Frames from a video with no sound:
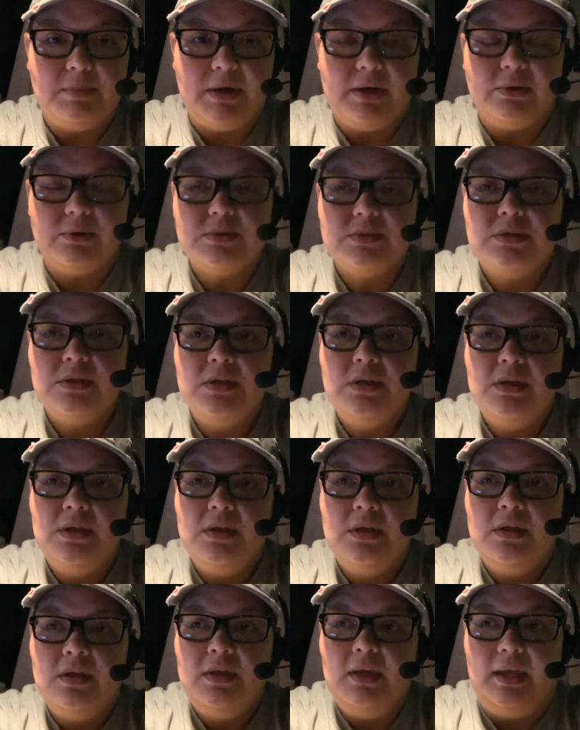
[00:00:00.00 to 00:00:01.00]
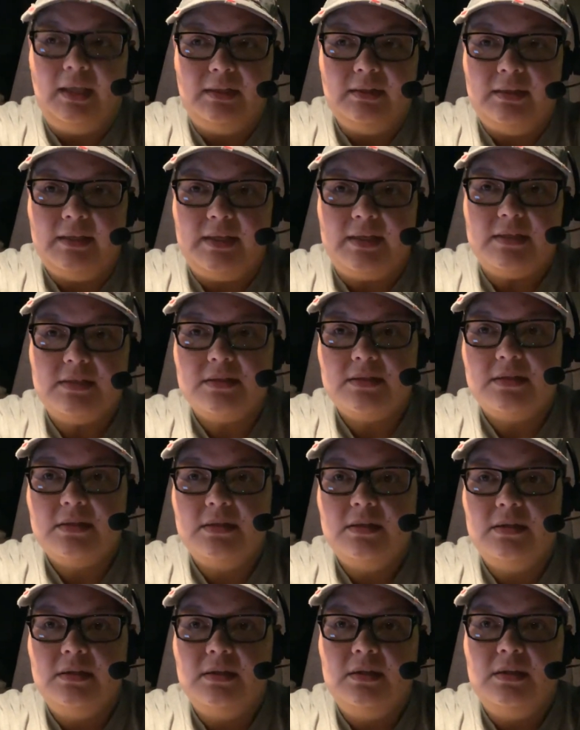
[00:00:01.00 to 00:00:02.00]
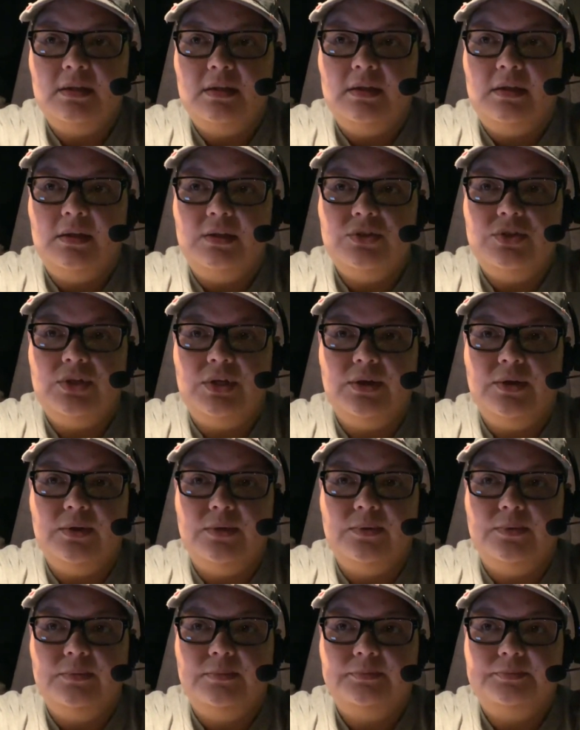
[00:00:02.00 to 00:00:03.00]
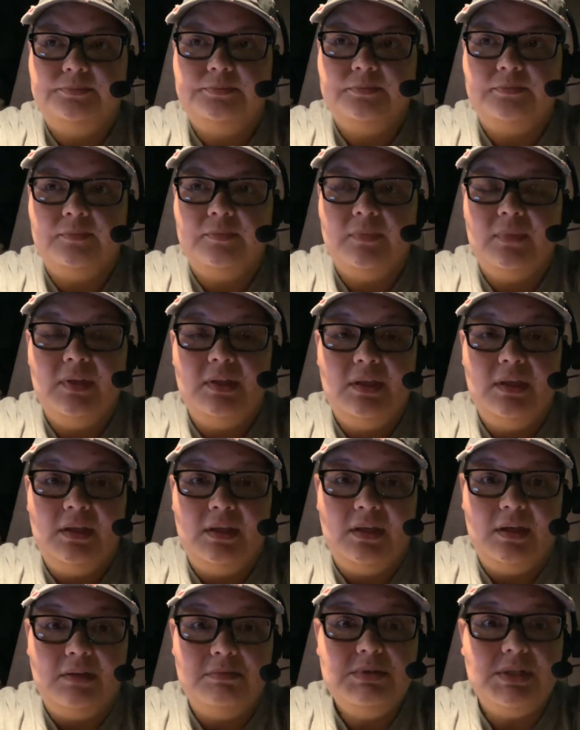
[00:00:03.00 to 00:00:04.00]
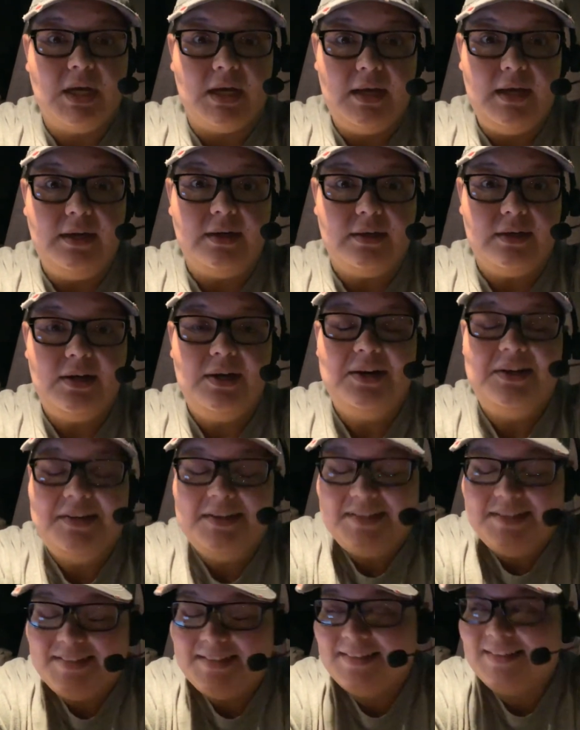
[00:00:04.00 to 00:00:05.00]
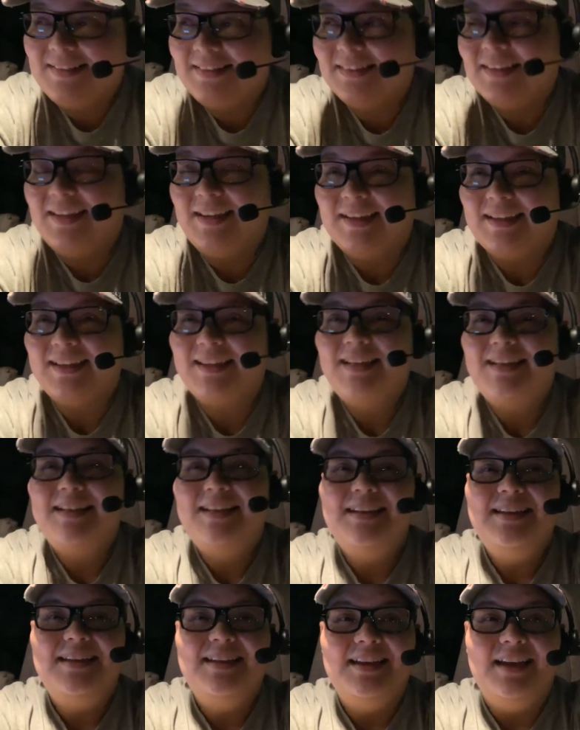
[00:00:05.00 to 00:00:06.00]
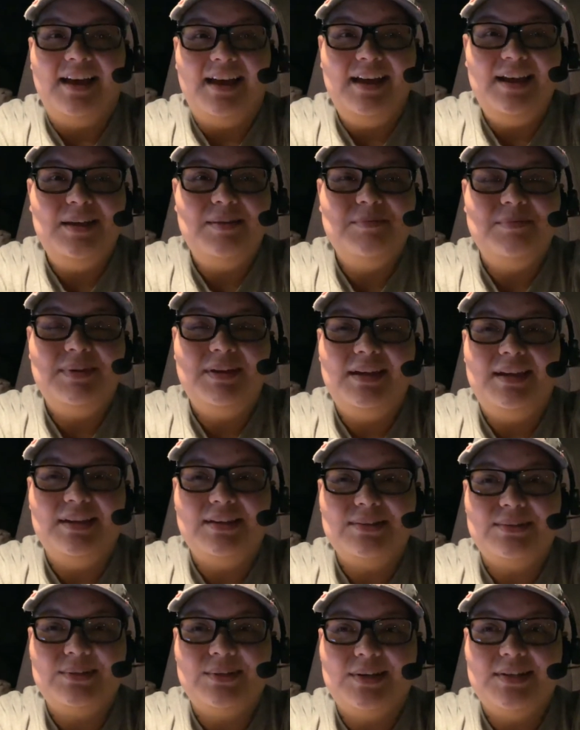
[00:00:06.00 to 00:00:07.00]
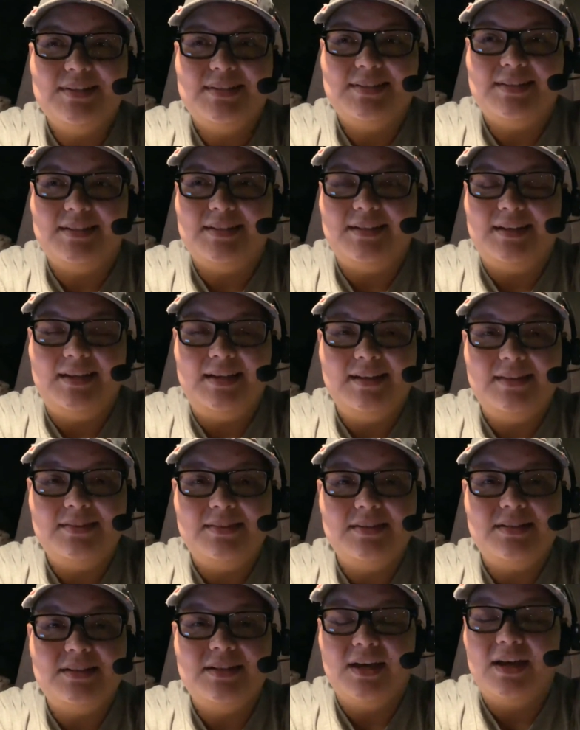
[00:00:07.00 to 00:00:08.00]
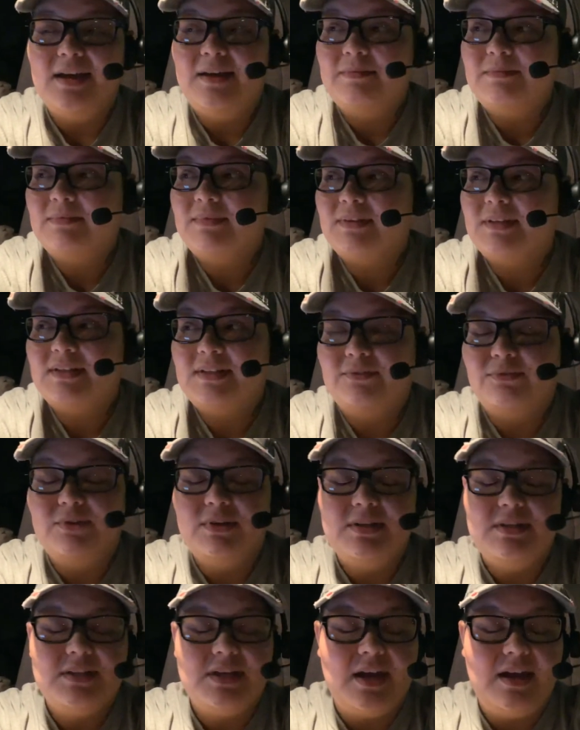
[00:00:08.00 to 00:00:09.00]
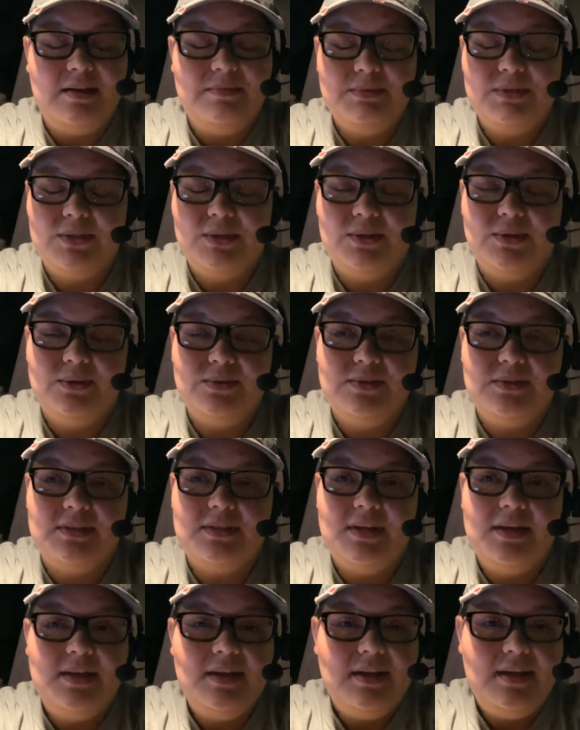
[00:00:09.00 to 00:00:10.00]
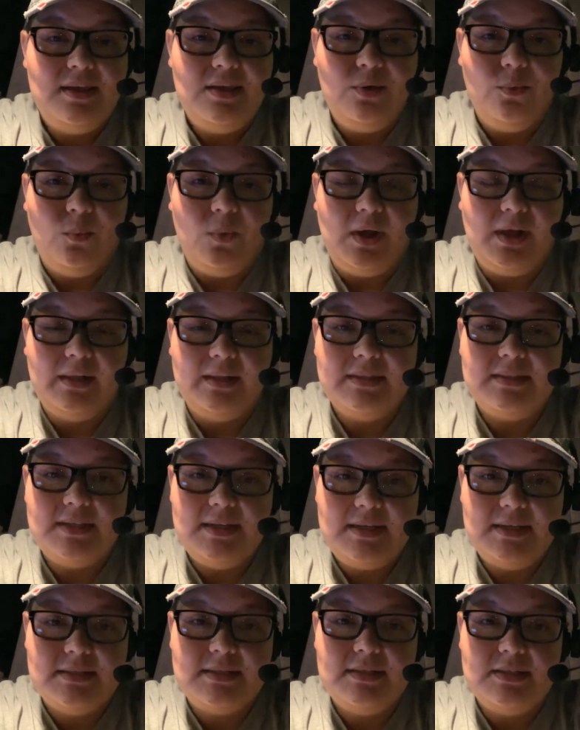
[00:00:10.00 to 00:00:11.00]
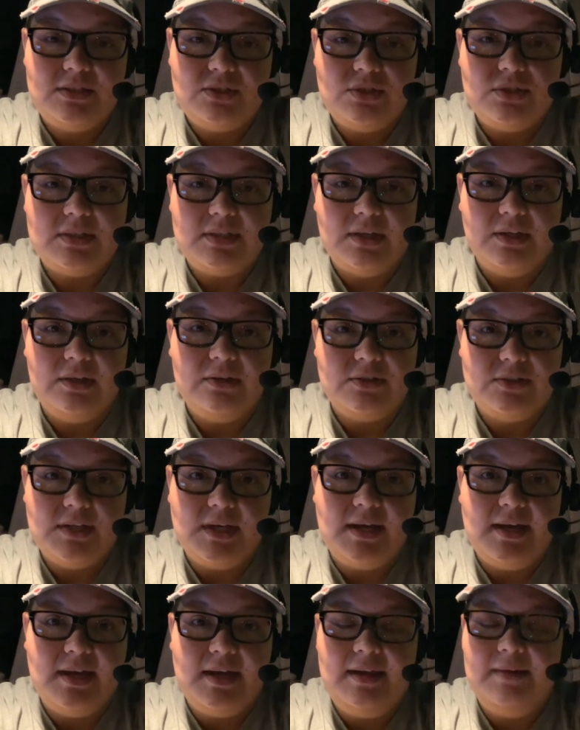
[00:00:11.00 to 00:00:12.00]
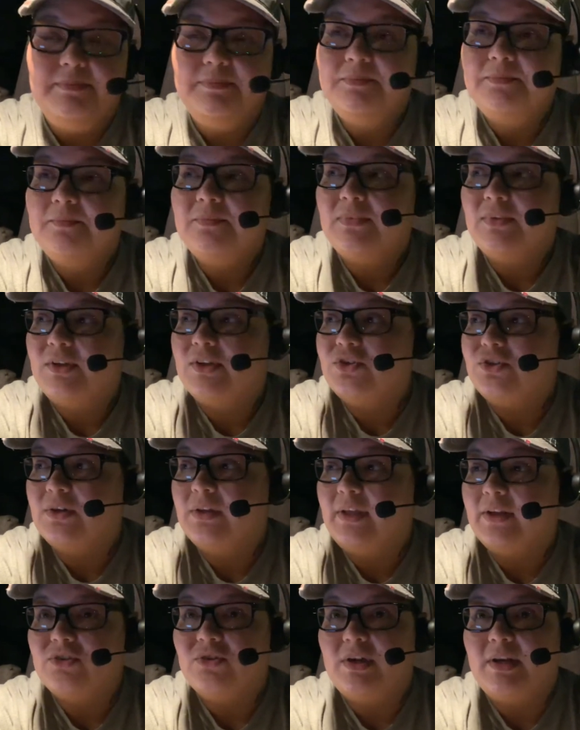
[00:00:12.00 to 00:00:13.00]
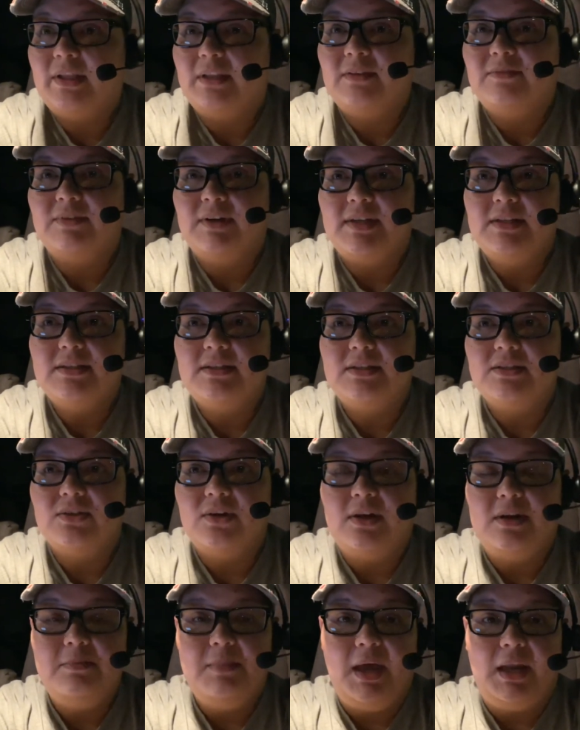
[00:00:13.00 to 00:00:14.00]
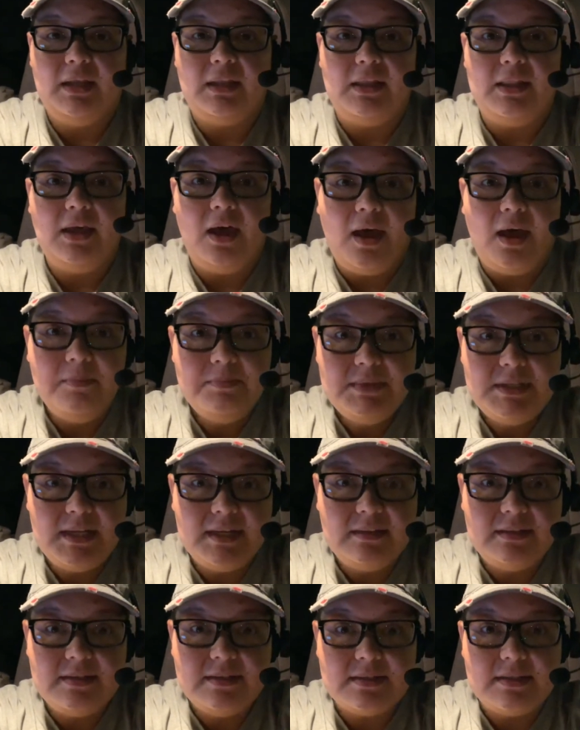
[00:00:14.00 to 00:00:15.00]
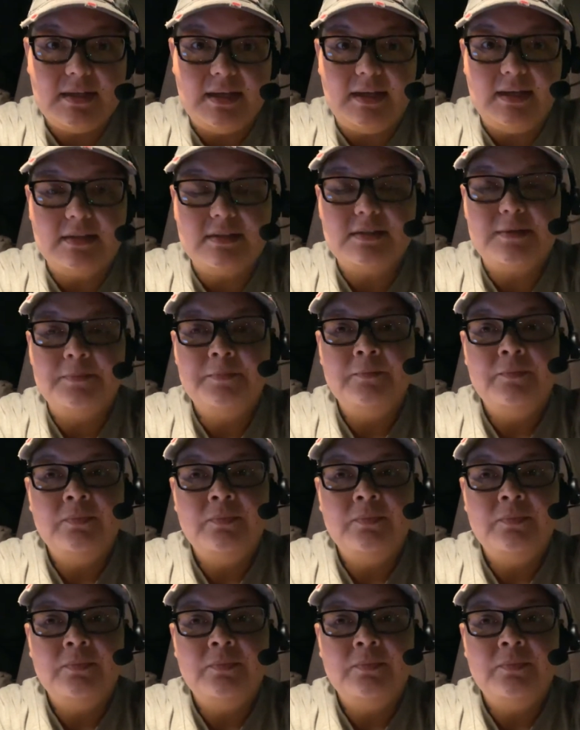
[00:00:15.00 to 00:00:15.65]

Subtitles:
miles, at least. So I'm tired. Like, I am exhausted, and the different time zones, while it's easy to tell your time because your electronic devices automatically update these days,